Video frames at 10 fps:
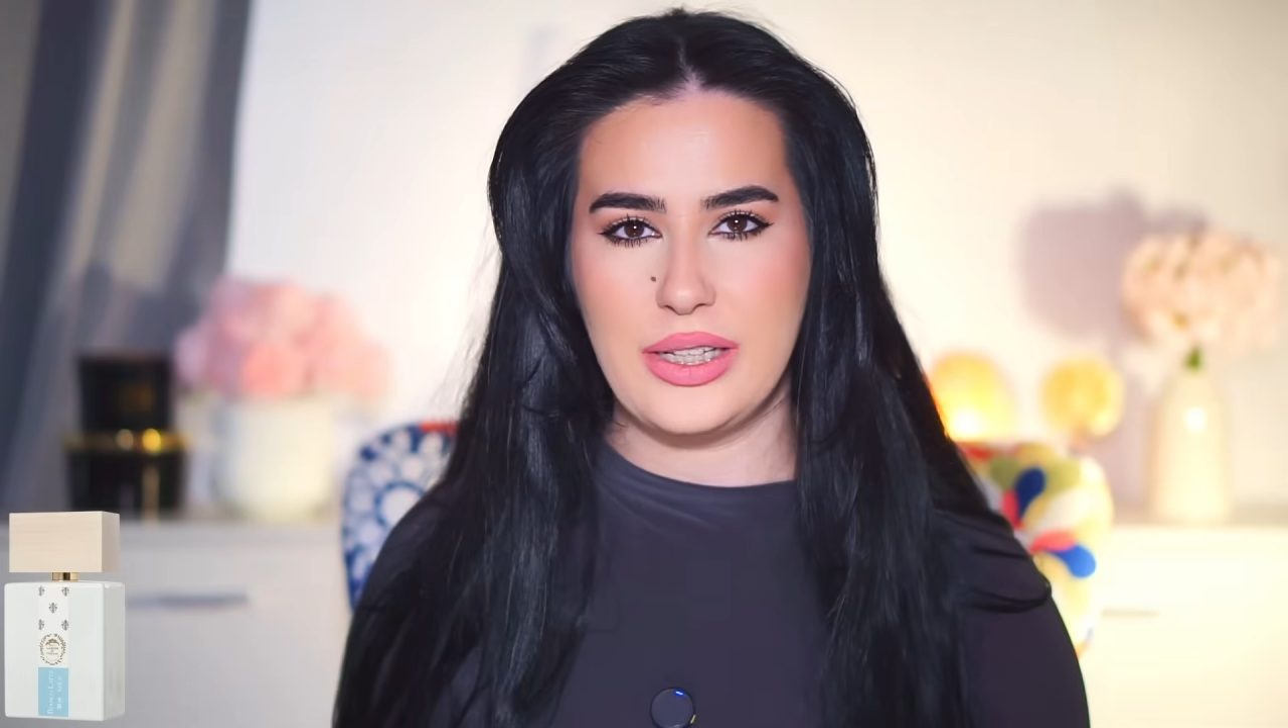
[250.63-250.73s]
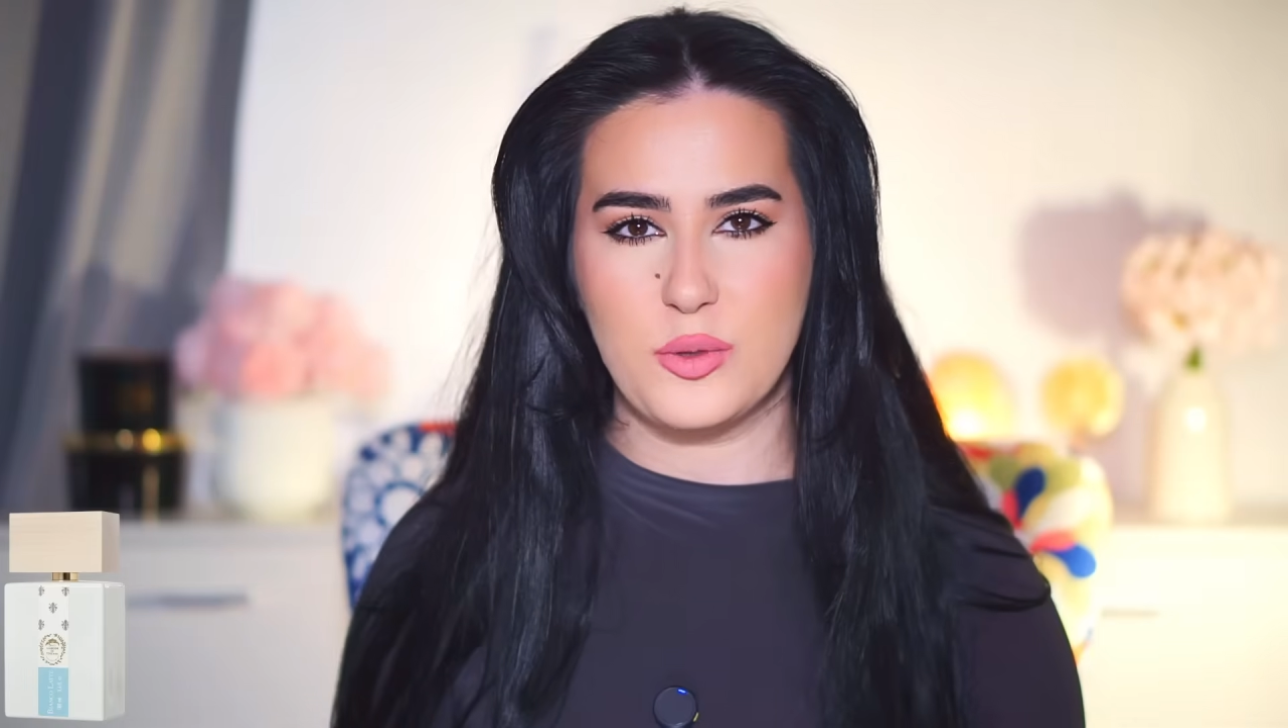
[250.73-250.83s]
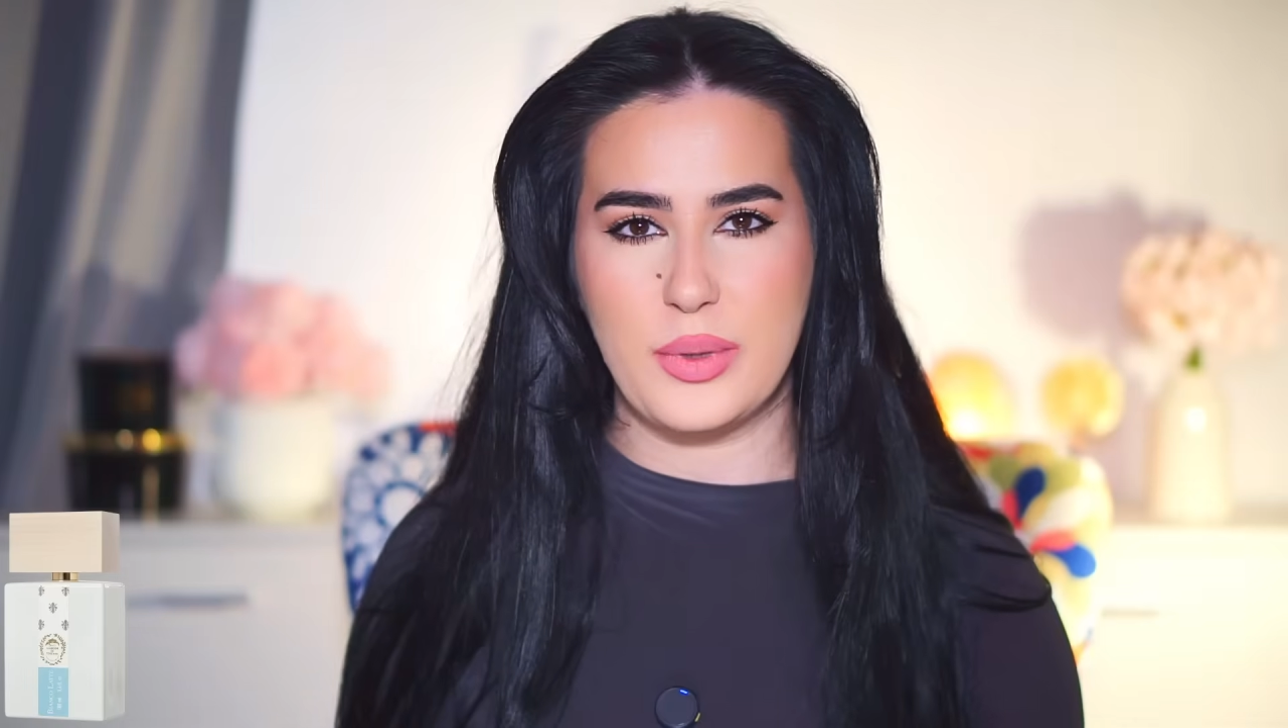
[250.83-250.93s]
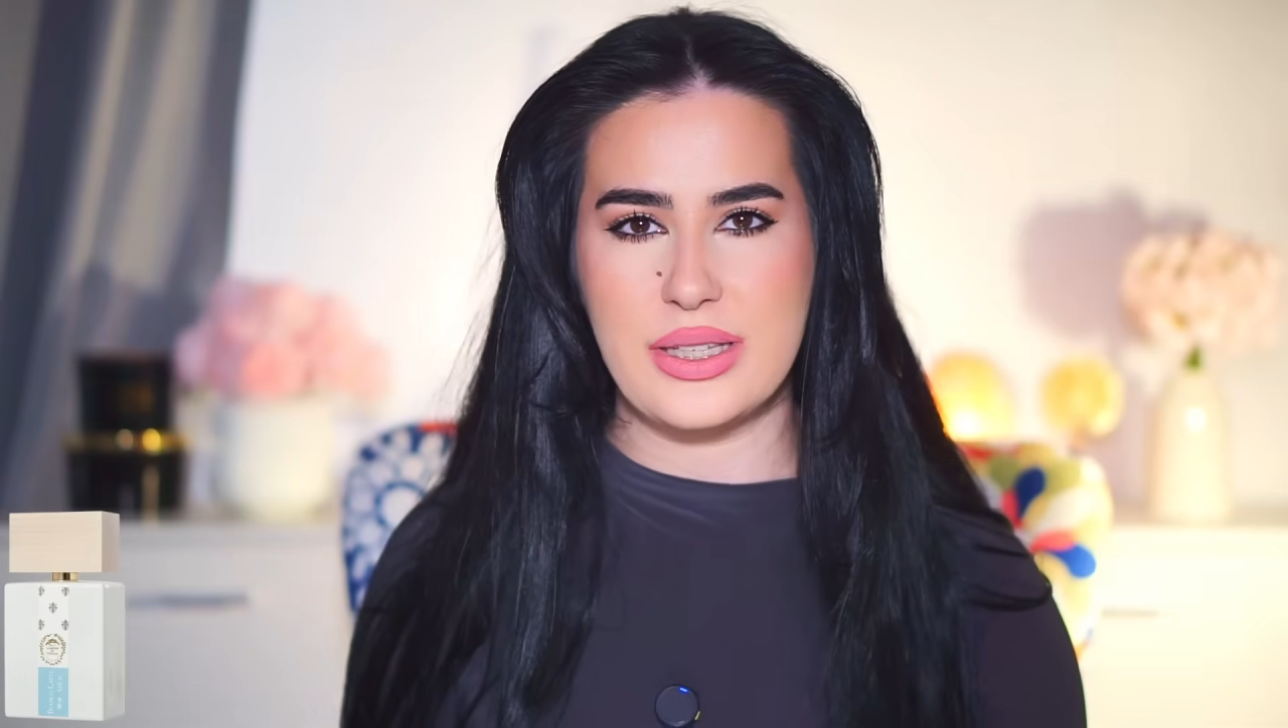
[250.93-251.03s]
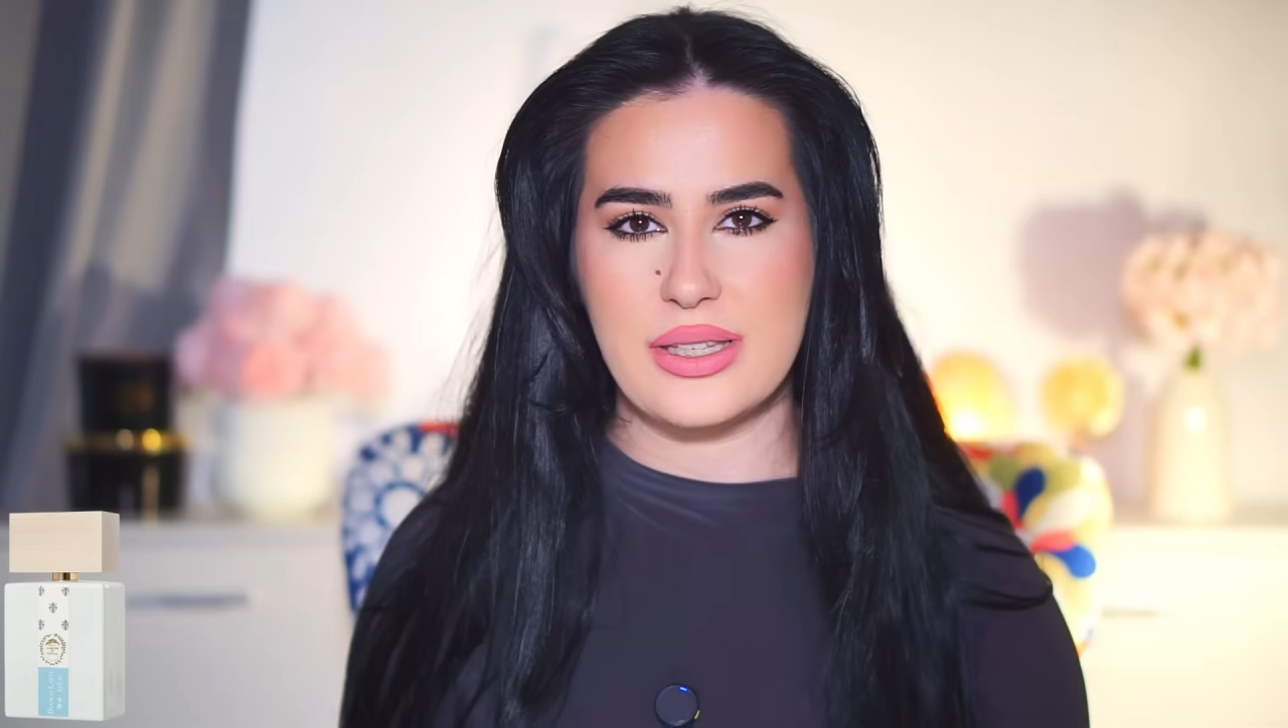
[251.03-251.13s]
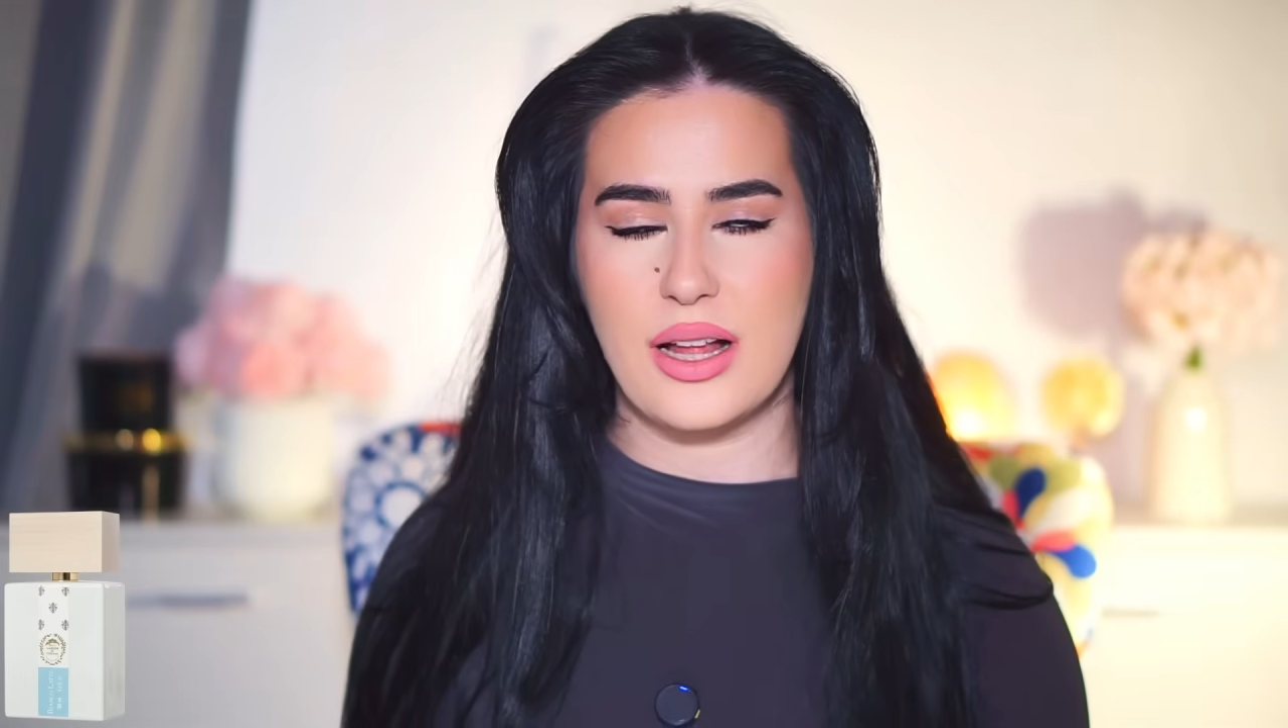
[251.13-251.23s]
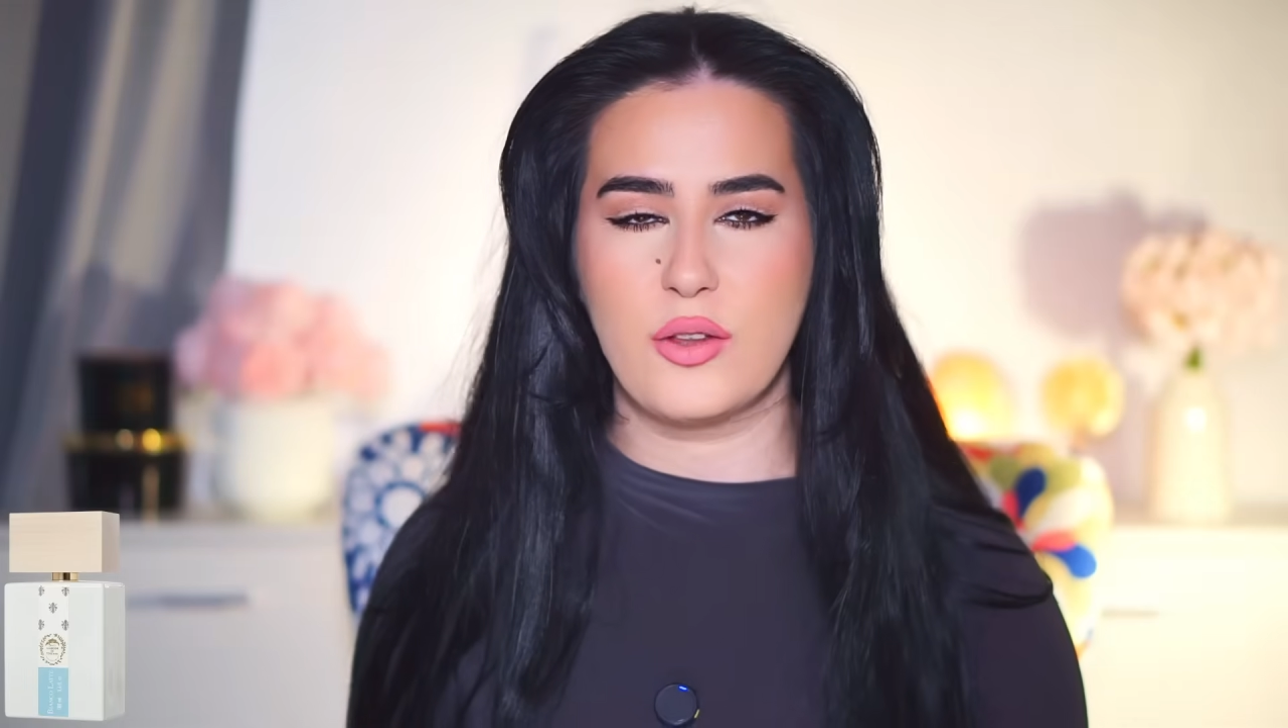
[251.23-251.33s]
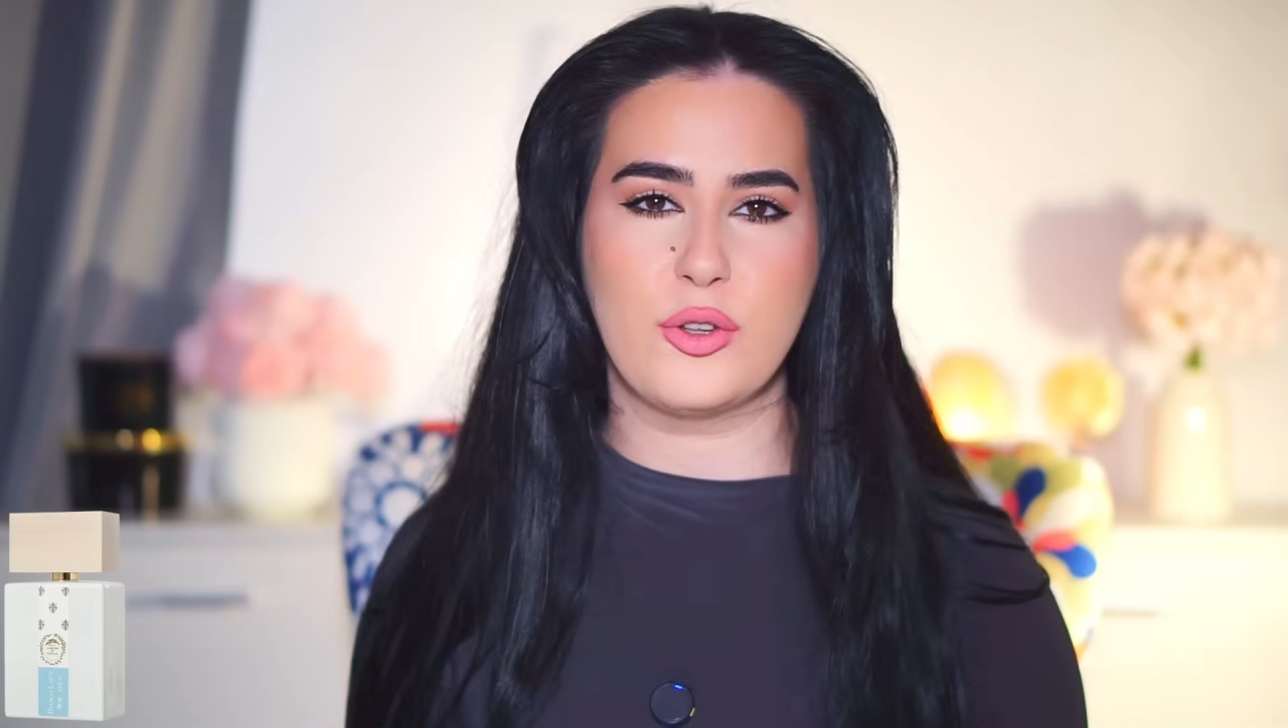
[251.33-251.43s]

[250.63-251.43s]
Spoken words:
it myself.